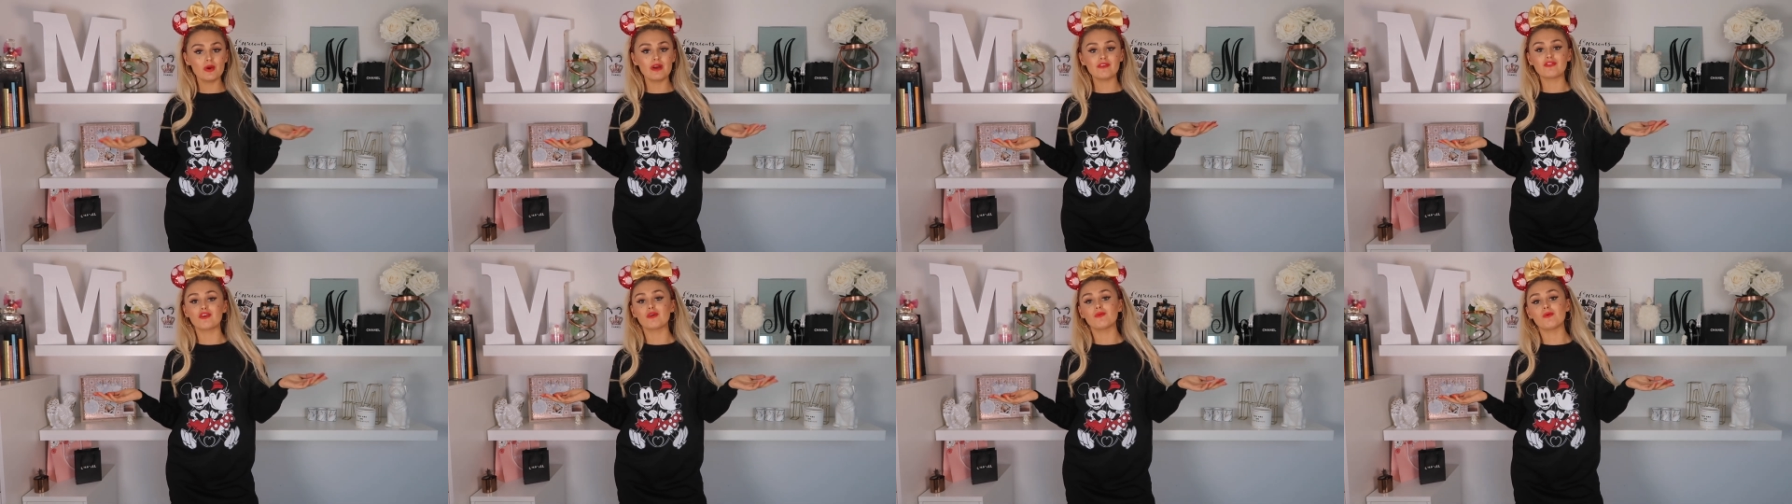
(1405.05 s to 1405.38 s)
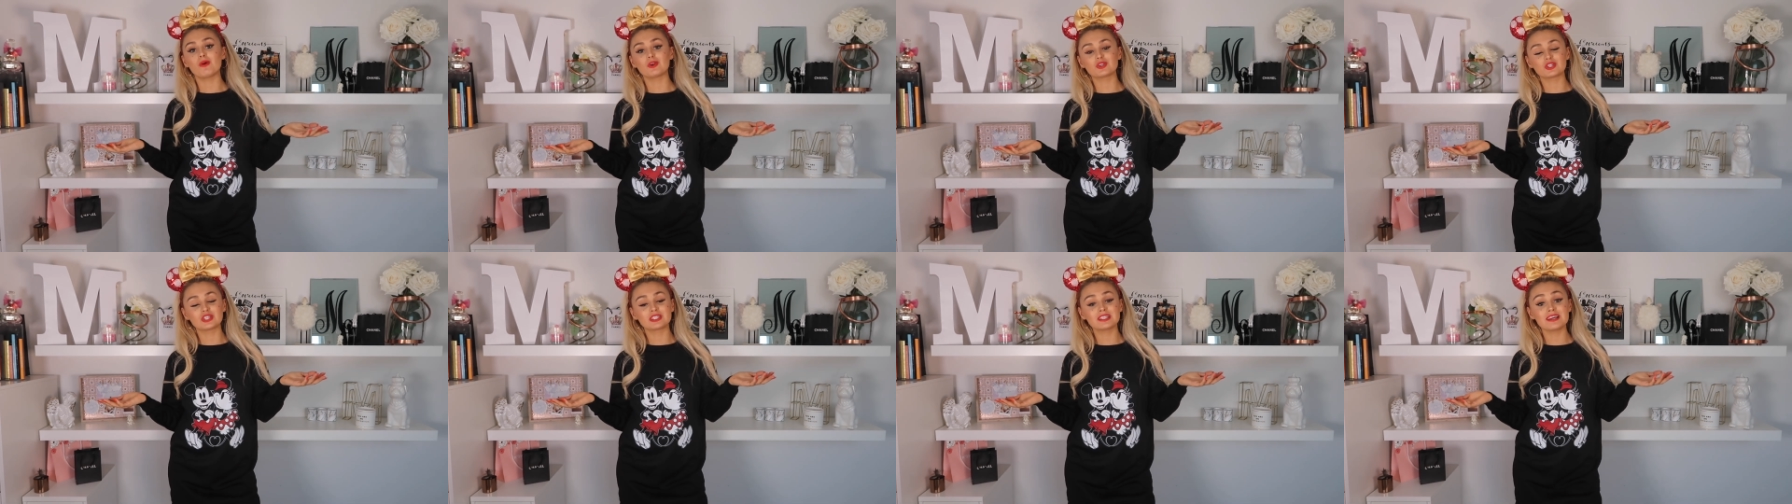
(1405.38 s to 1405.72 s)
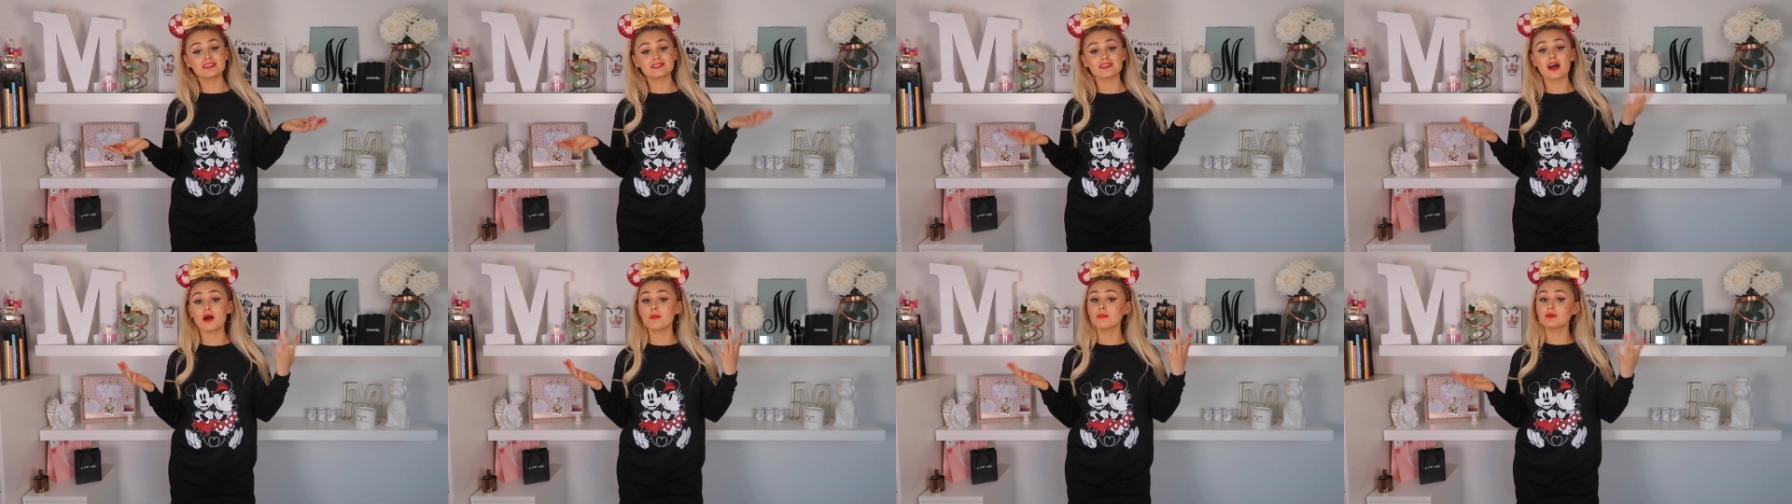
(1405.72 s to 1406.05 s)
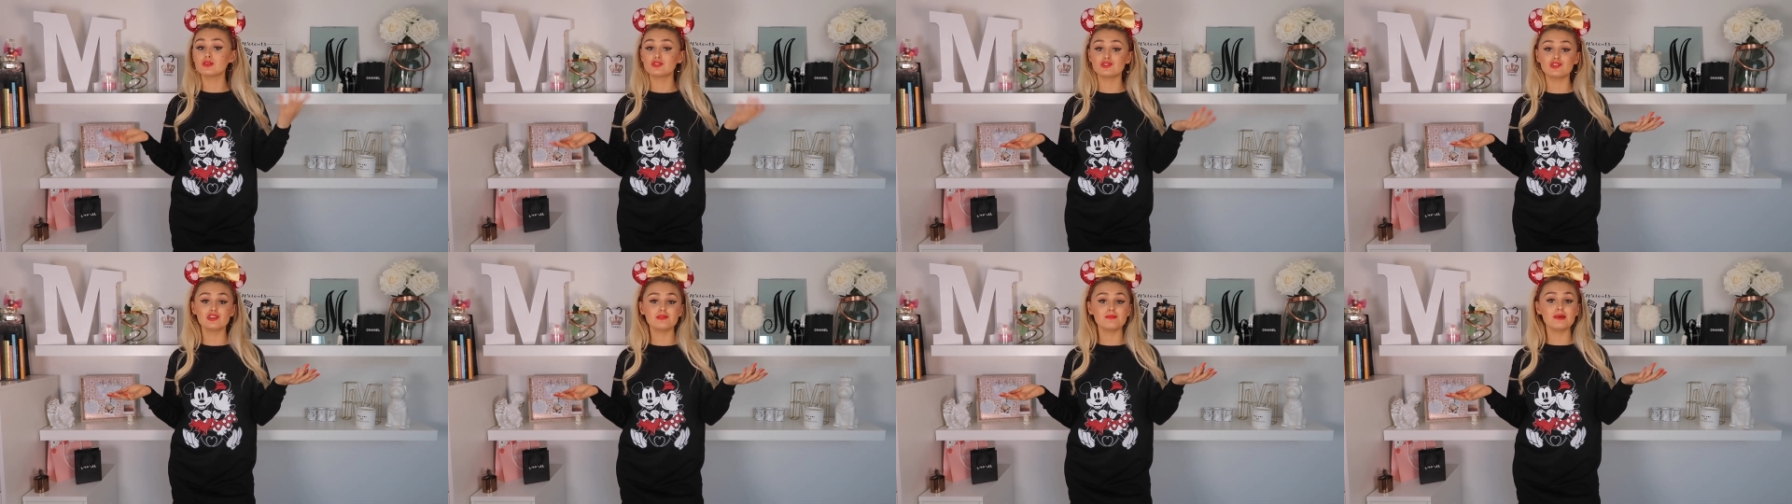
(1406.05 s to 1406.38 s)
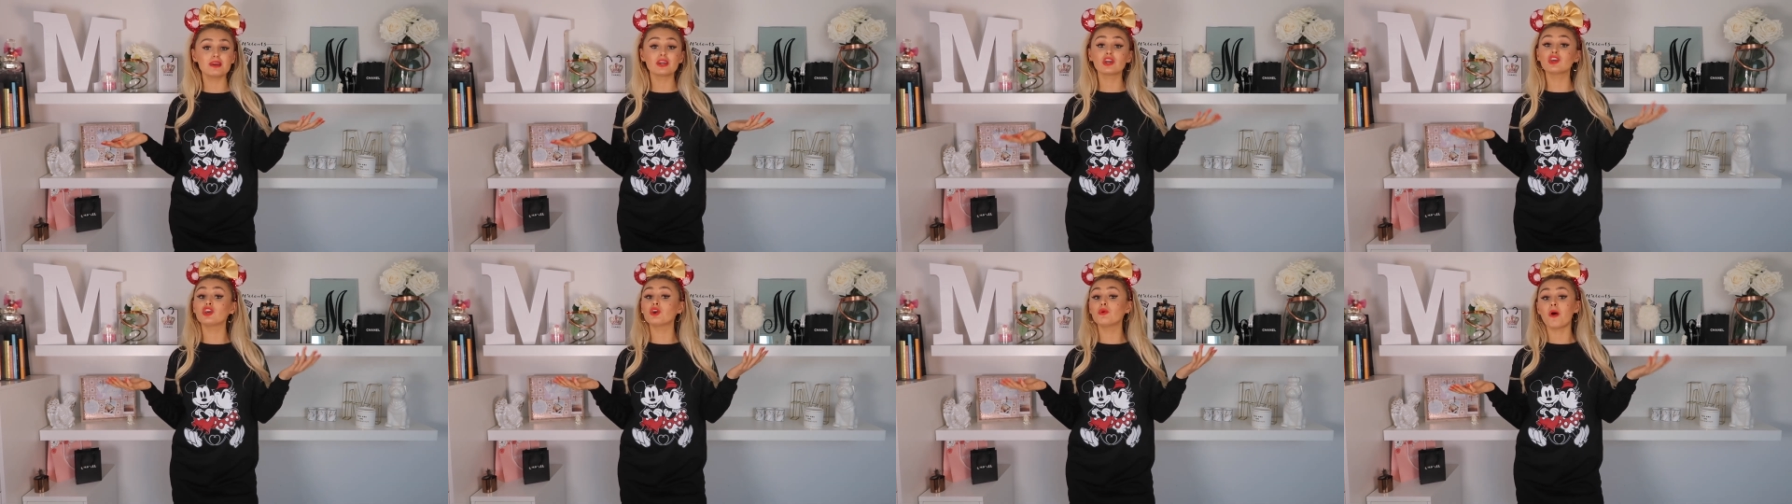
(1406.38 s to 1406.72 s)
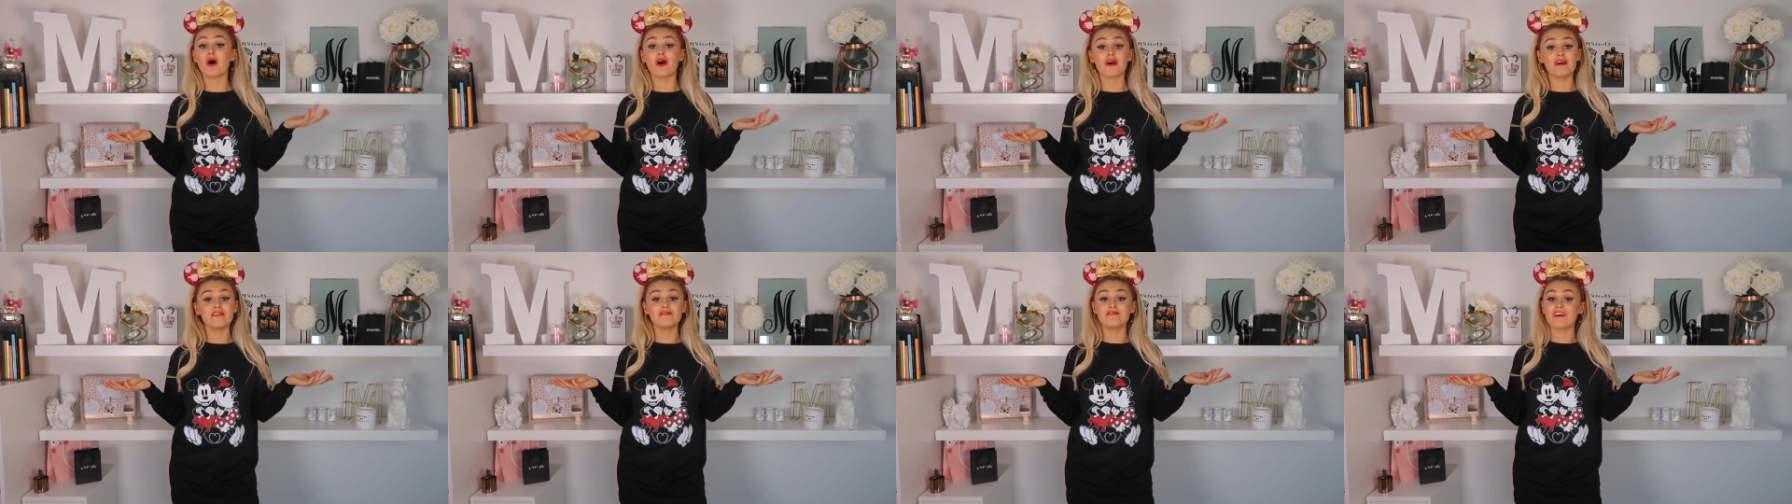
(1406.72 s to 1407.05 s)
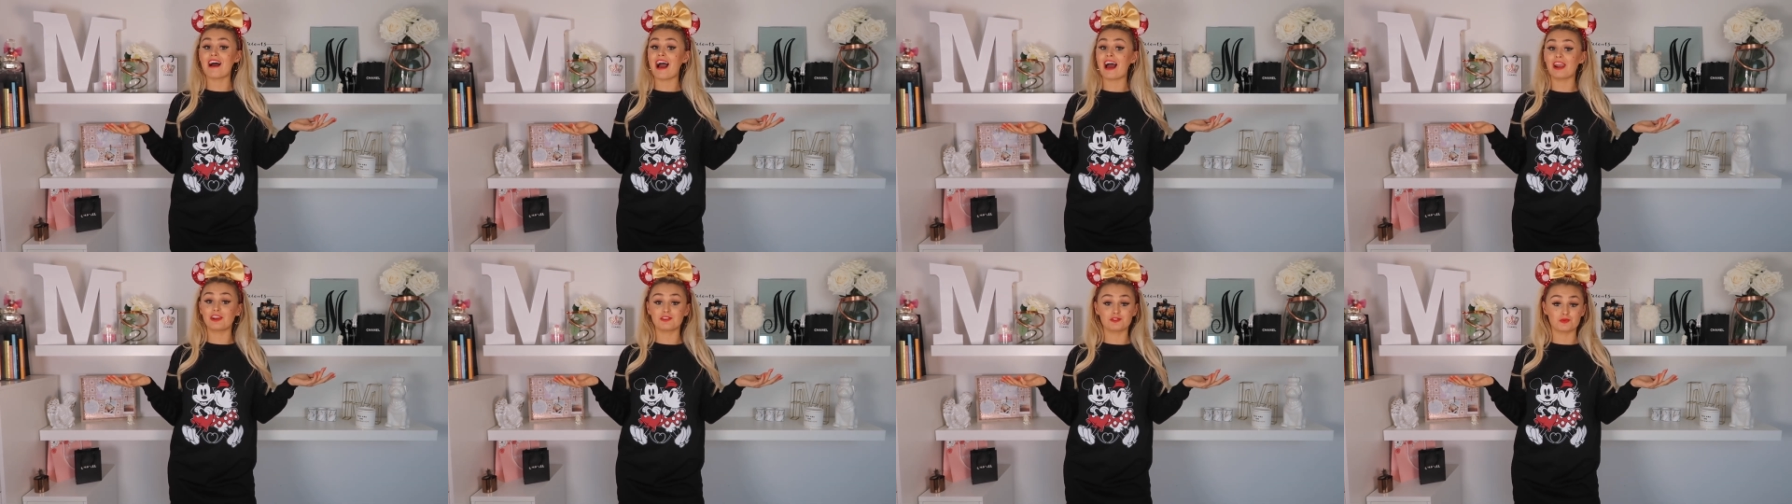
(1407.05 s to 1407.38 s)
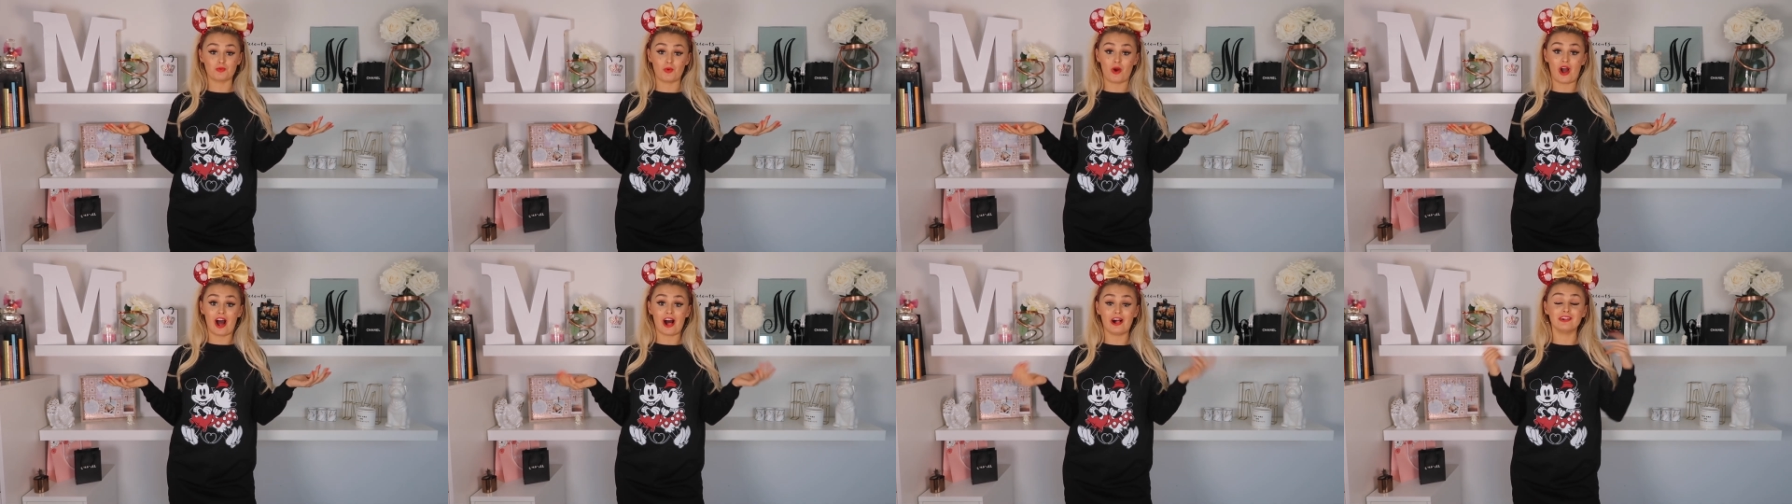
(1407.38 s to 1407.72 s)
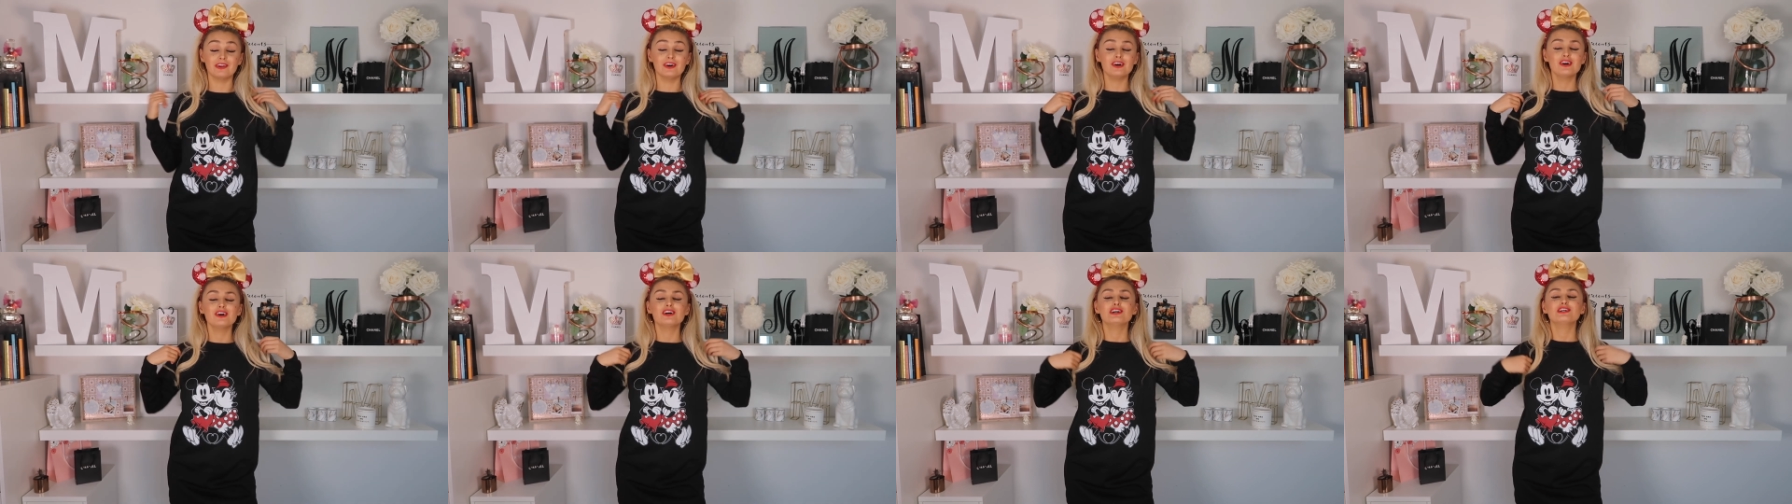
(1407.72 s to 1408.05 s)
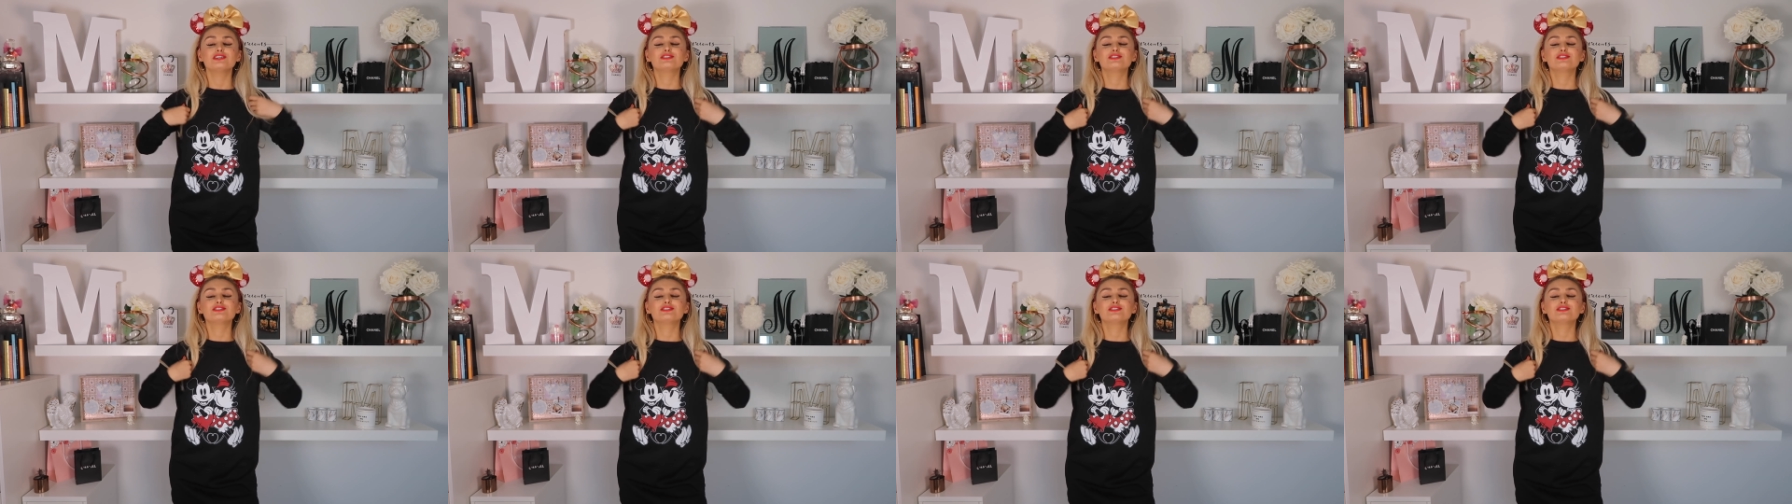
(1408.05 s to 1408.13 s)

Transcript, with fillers: If you're watching this, I'm assuming you are a fan as well.